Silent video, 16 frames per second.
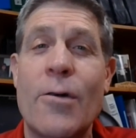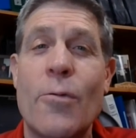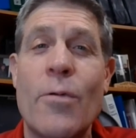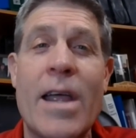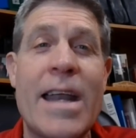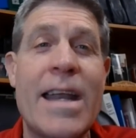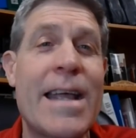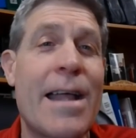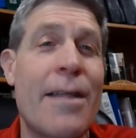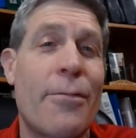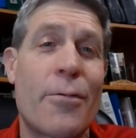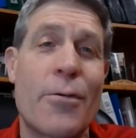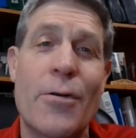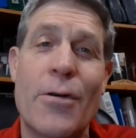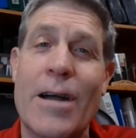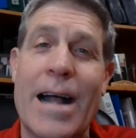radiate
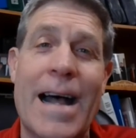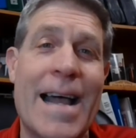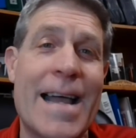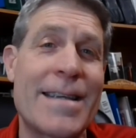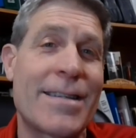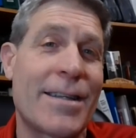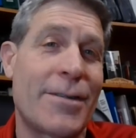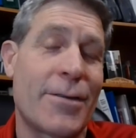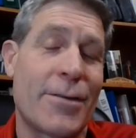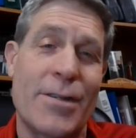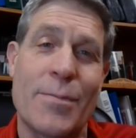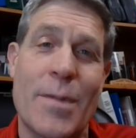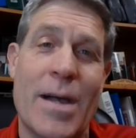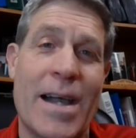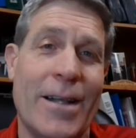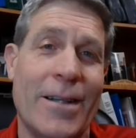through her eyes and her
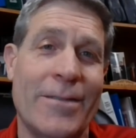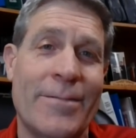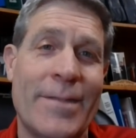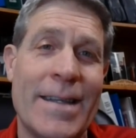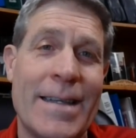smile.